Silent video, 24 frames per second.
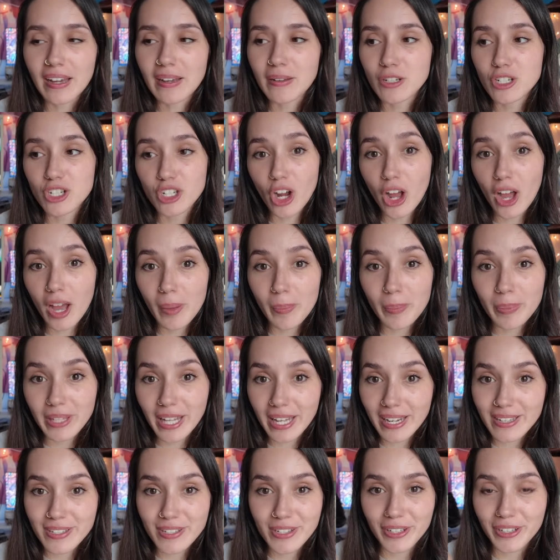shop.
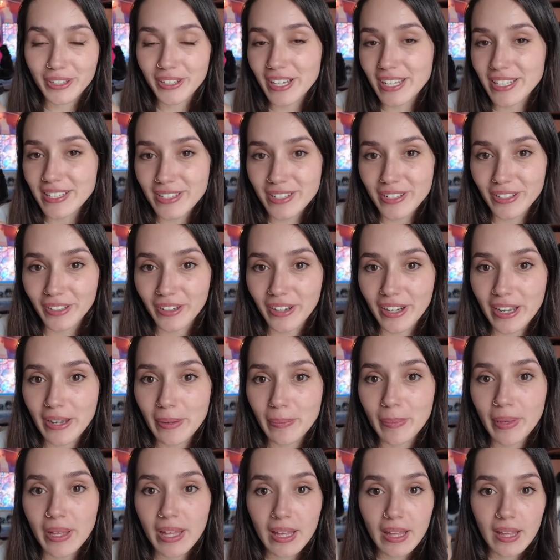That is her
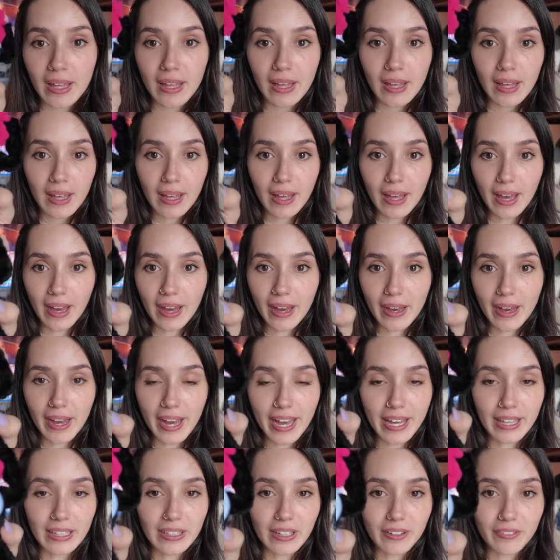Instagram.
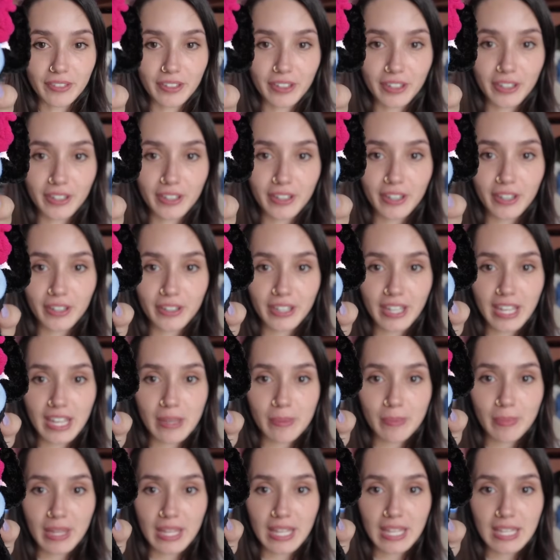I love her. Her
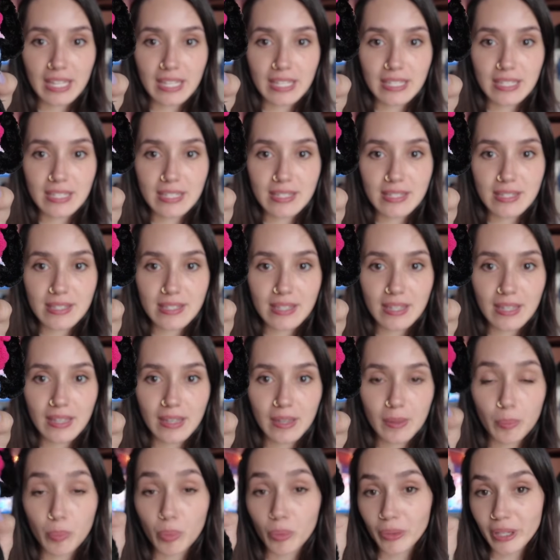name is
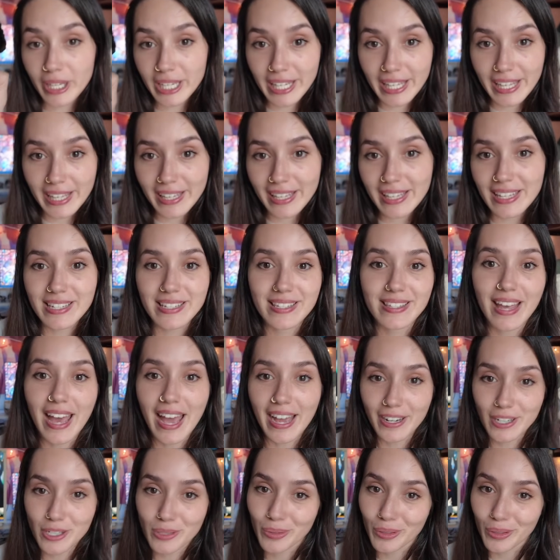Brinny, is the
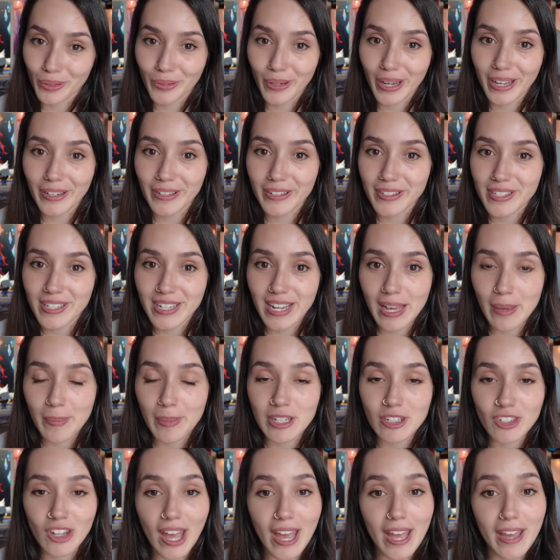actual creator's name,
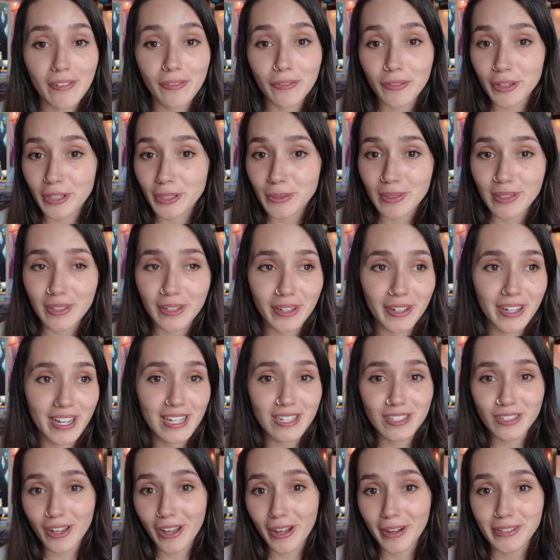and I've worked with her
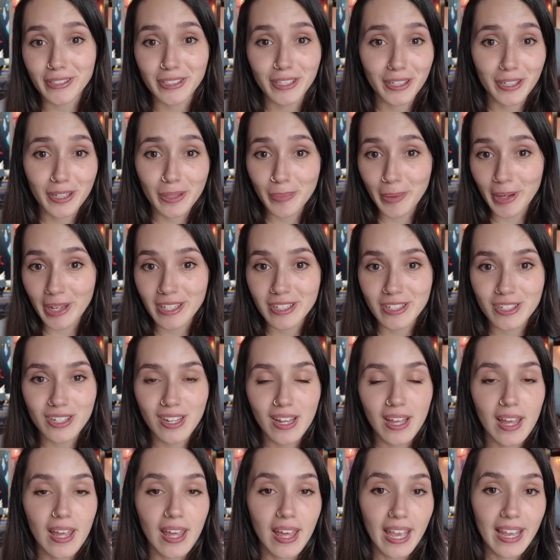and talked to her a bunch
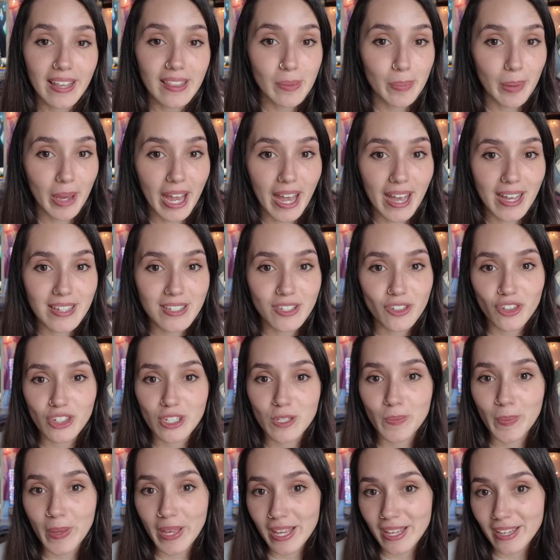in the past.
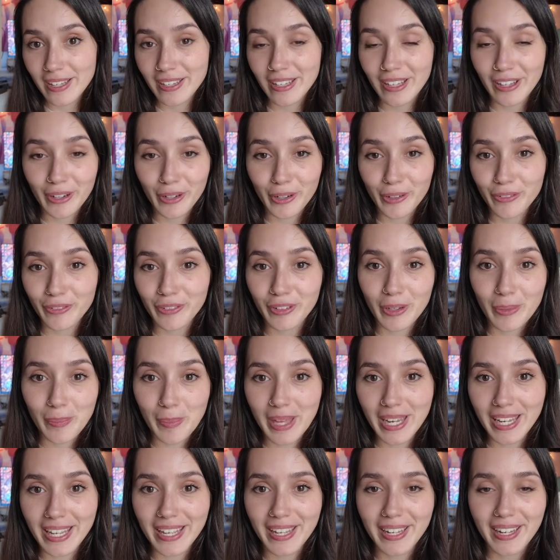She's been here for a
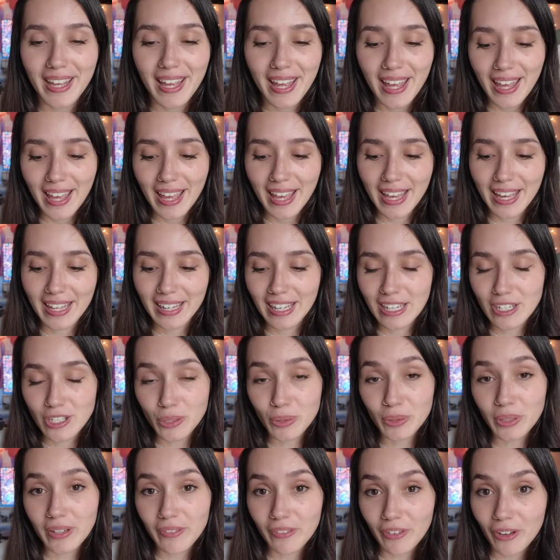minute, and I do
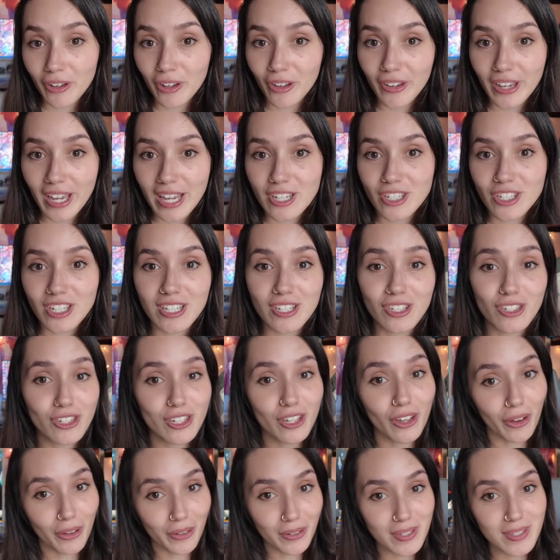love her creations.
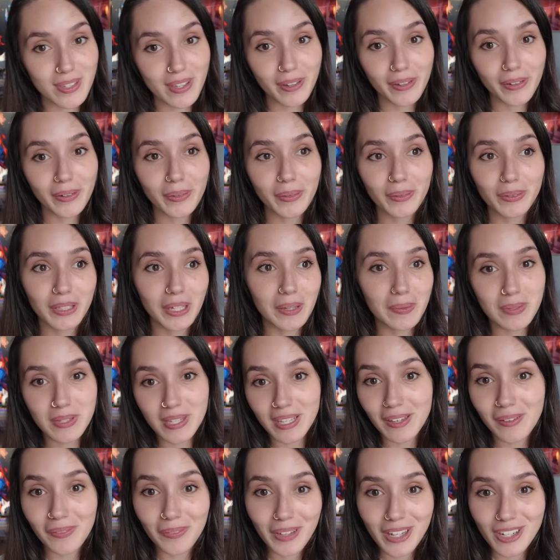She also loves
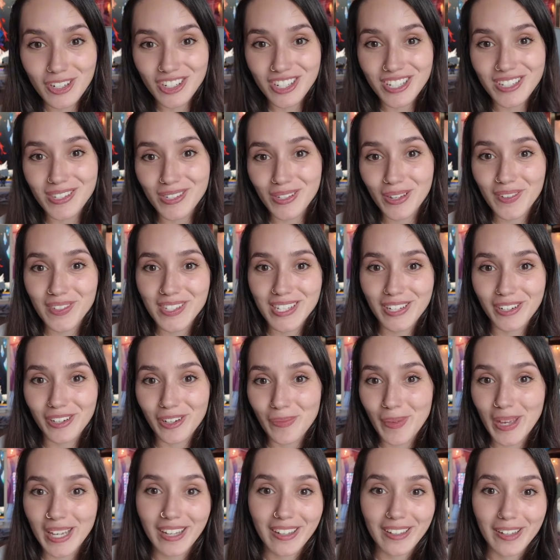League of Legends, so I've seen her
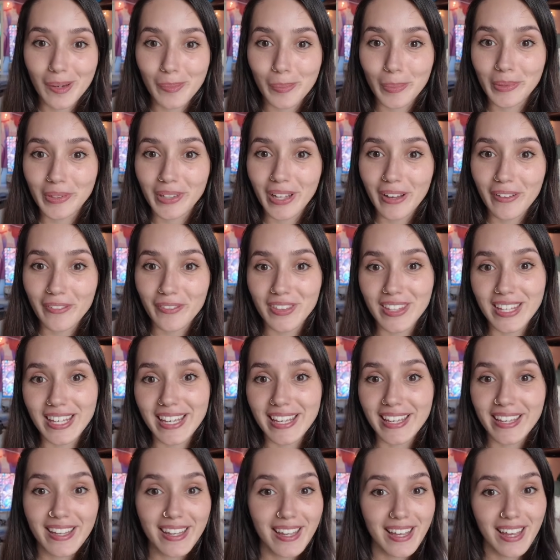make a couple of
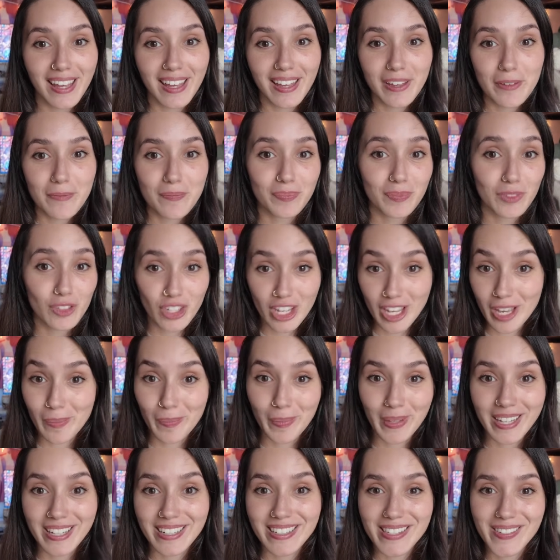the
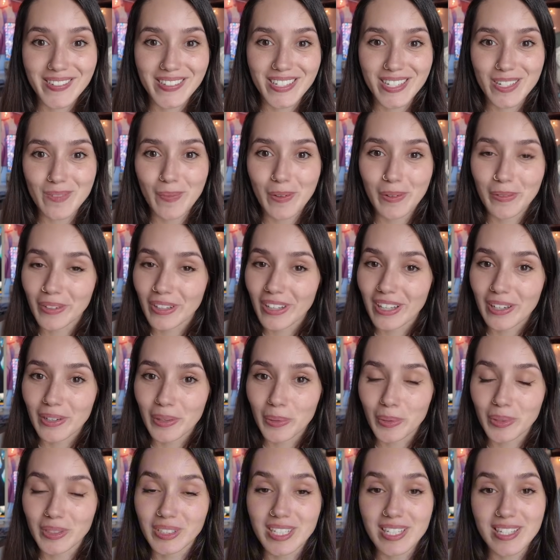champions, which has been really
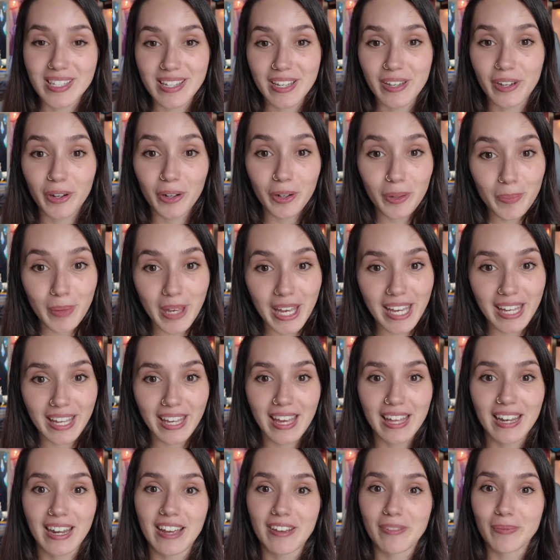cool to see her make,
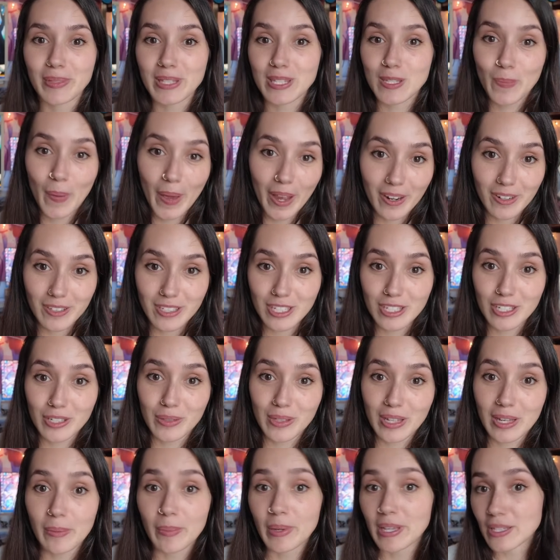and I'm inspired to do
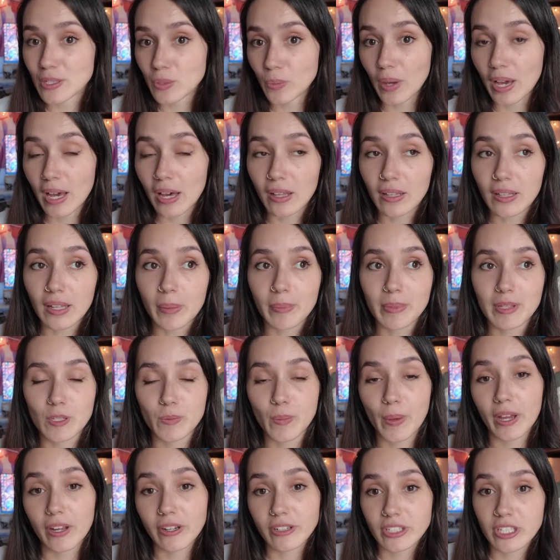them as well. I'm
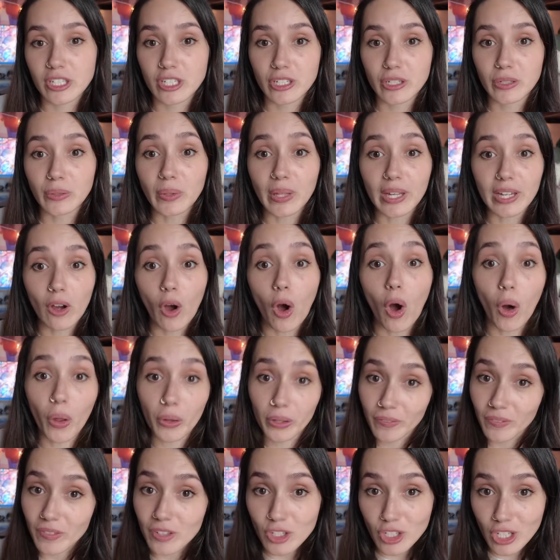inspired to do like all
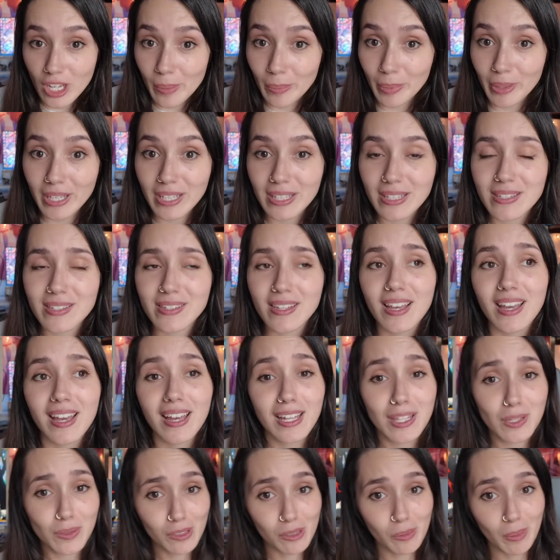of the champions.
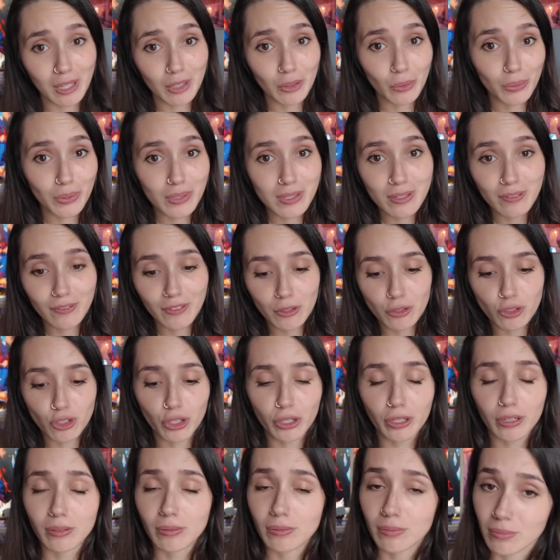It's one of my goals in the
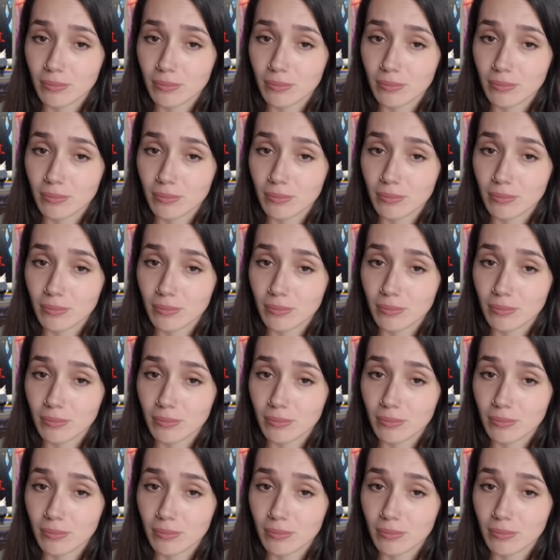future.